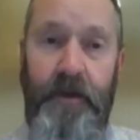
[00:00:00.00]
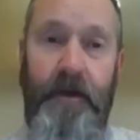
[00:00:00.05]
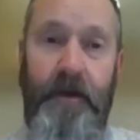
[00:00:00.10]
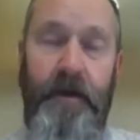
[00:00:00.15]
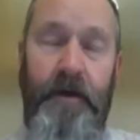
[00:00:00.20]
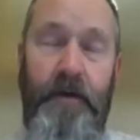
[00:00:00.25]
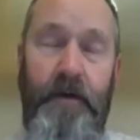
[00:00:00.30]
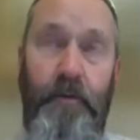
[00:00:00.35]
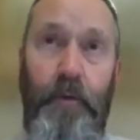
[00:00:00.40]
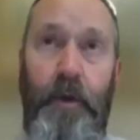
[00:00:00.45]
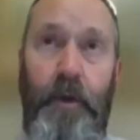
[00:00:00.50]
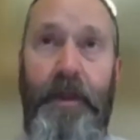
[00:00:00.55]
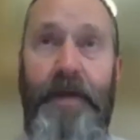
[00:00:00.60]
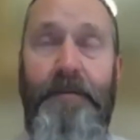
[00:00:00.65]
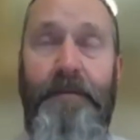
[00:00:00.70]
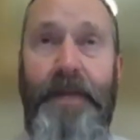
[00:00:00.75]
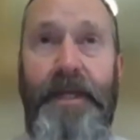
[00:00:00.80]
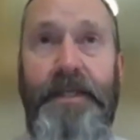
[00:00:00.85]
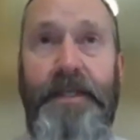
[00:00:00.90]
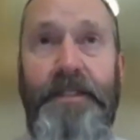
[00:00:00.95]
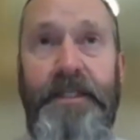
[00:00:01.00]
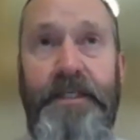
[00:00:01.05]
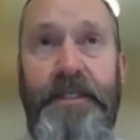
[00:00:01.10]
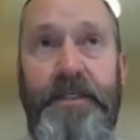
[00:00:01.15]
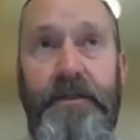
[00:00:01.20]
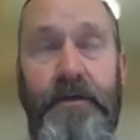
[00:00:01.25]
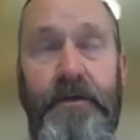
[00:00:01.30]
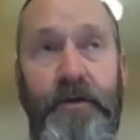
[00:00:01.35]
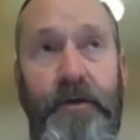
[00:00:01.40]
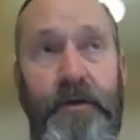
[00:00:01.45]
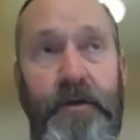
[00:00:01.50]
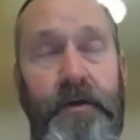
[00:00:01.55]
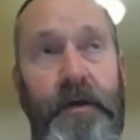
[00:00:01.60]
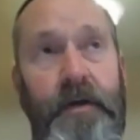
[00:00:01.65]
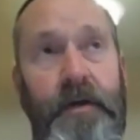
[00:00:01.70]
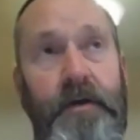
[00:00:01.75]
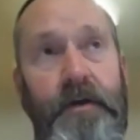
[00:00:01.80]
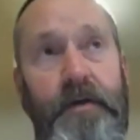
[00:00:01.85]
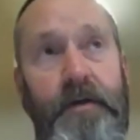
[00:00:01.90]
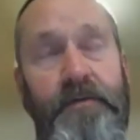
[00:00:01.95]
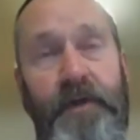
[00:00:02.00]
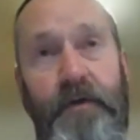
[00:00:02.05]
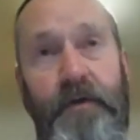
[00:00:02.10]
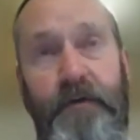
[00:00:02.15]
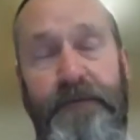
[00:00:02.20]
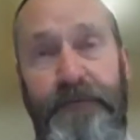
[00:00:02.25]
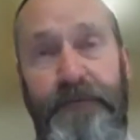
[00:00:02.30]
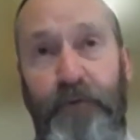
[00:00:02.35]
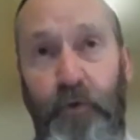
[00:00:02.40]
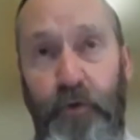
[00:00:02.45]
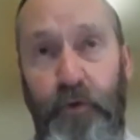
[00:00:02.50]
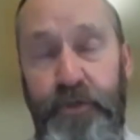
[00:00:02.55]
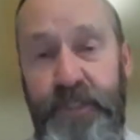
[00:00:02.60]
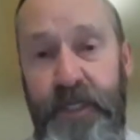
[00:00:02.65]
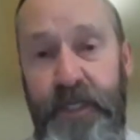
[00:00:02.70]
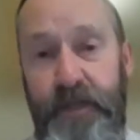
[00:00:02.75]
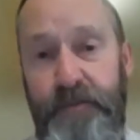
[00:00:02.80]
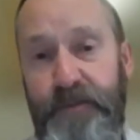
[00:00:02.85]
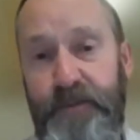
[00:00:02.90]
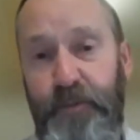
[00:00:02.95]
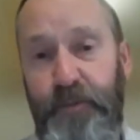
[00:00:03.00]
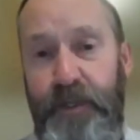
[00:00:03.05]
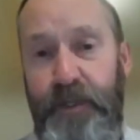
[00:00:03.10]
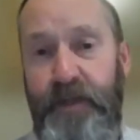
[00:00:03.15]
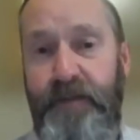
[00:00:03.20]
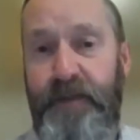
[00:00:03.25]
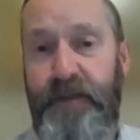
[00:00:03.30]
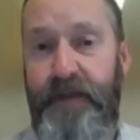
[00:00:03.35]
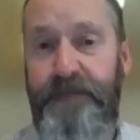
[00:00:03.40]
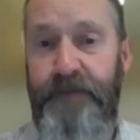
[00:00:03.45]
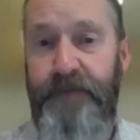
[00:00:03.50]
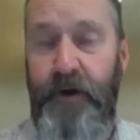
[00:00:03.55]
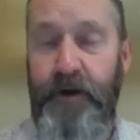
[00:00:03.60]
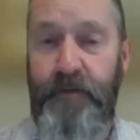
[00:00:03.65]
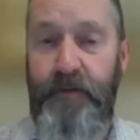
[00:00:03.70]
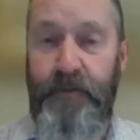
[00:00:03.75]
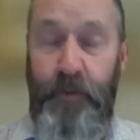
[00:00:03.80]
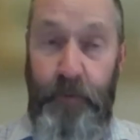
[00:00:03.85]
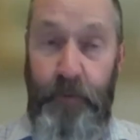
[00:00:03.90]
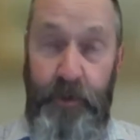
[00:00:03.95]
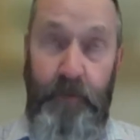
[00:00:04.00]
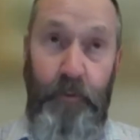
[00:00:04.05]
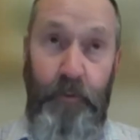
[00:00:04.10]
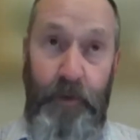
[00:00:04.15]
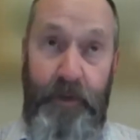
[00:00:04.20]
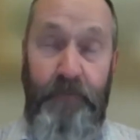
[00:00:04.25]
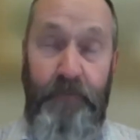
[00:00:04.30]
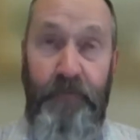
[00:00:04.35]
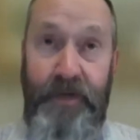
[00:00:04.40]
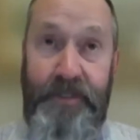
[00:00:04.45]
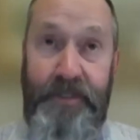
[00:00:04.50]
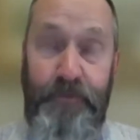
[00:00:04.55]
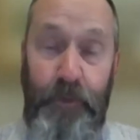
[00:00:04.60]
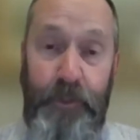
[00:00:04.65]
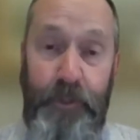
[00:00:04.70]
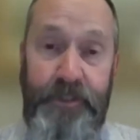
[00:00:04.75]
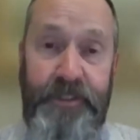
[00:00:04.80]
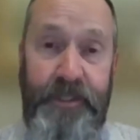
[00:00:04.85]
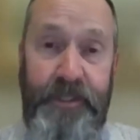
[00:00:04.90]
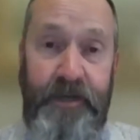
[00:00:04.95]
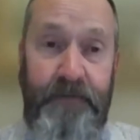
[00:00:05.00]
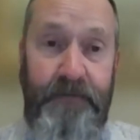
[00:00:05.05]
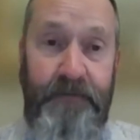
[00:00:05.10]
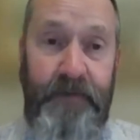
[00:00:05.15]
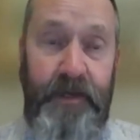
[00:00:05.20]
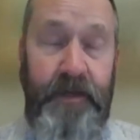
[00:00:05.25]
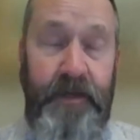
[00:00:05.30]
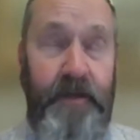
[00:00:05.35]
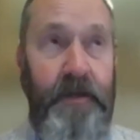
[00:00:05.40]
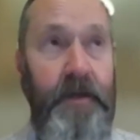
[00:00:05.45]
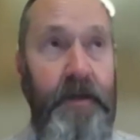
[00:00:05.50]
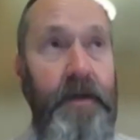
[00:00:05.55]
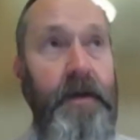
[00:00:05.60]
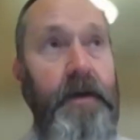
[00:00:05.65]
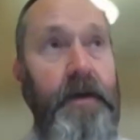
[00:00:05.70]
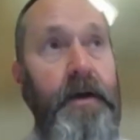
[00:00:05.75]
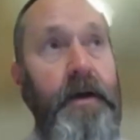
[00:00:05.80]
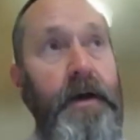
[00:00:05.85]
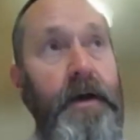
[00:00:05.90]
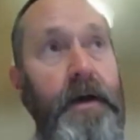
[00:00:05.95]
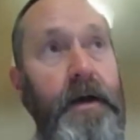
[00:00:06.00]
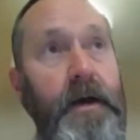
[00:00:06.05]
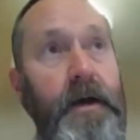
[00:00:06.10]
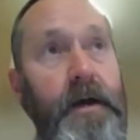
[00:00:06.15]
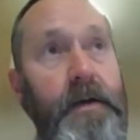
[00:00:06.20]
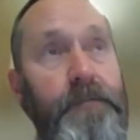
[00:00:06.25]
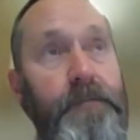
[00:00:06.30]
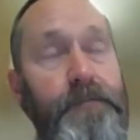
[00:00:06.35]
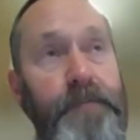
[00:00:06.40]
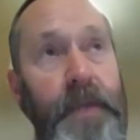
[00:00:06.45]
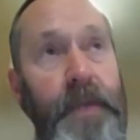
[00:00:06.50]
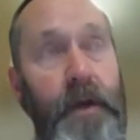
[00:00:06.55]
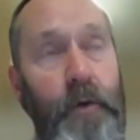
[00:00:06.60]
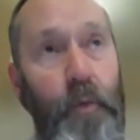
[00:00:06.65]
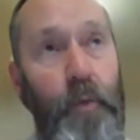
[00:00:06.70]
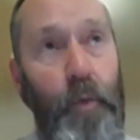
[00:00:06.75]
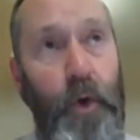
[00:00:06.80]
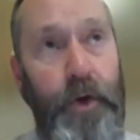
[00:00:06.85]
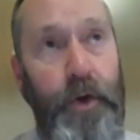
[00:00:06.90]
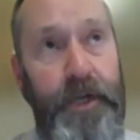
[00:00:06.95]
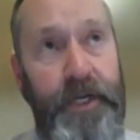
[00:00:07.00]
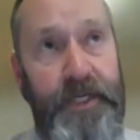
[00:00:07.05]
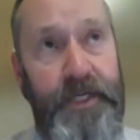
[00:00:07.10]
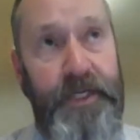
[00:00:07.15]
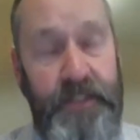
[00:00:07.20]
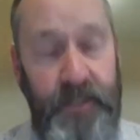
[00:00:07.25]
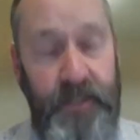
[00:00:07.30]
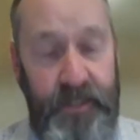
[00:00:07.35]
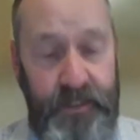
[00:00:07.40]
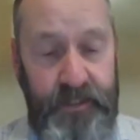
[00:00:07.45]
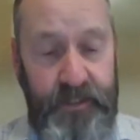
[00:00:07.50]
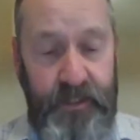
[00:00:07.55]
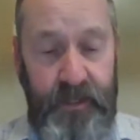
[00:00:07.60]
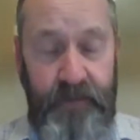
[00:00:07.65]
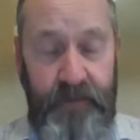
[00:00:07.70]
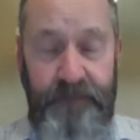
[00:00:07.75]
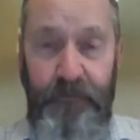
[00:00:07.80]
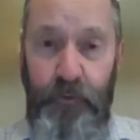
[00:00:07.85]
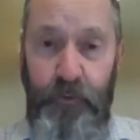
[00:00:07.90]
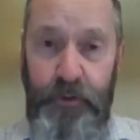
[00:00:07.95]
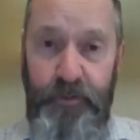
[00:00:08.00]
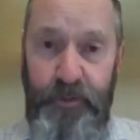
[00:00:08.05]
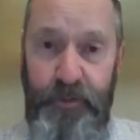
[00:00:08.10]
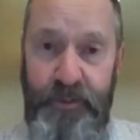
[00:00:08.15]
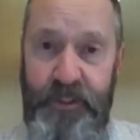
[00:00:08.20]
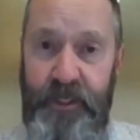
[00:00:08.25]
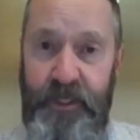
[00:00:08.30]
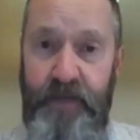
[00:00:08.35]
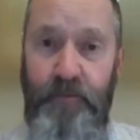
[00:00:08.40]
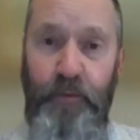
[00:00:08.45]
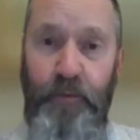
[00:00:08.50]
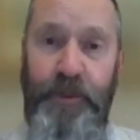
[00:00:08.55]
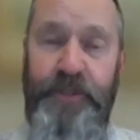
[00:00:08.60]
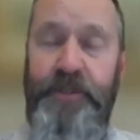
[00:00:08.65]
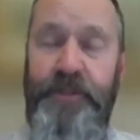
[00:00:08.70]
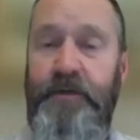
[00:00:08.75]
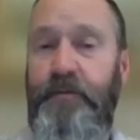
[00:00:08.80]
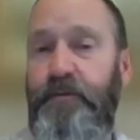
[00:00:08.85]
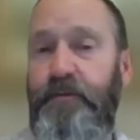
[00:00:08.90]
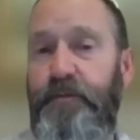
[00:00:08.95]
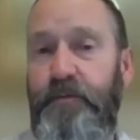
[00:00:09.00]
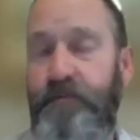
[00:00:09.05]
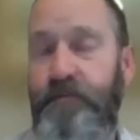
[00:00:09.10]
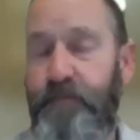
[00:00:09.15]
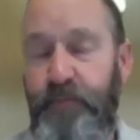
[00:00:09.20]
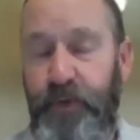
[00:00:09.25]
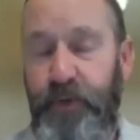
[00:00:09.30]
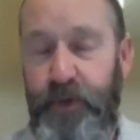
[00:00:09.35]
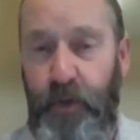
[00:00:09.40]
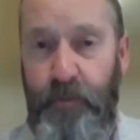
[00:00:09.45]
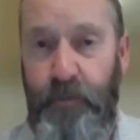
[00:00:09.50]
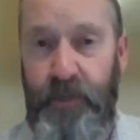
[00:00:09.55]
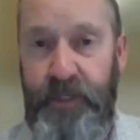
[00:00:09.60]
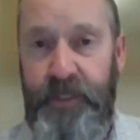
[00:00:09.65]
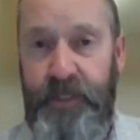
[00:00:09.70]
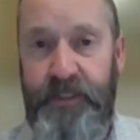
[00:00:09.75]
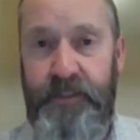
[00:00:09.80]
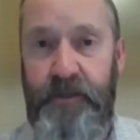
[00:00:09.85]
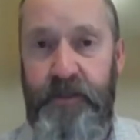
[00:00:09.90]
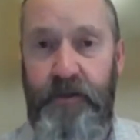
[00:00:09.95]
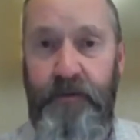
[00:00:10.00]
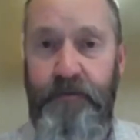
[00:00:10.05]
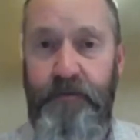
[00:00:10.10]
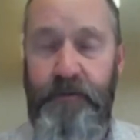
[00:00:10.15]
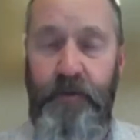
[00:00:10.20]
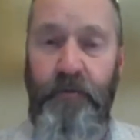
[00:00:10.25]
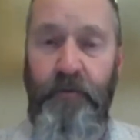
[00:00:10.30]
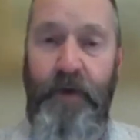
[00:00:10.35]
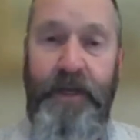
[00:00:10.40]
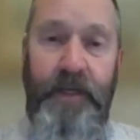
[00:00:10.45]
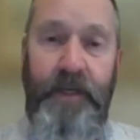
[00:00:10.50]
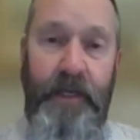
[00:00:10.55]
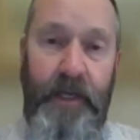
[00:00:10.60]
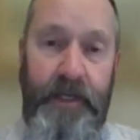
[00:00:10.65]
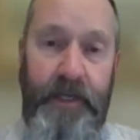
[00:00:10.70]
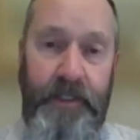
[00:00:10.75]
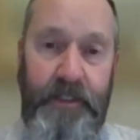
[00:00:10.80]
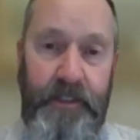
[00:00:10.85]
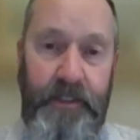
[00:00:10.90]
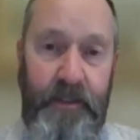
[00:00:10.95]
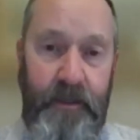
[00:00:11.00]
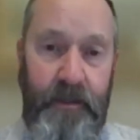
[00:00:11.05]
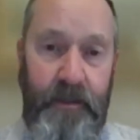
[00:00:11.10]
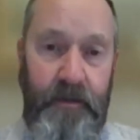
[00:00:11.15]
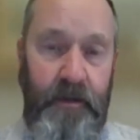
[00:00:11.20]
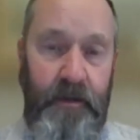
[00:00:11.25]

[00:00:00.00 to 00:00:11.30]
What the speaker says: What that means is that there are 4 teams within the environment, within Reservoir Safety. One is the enforcement team, which predominantly is the regulator.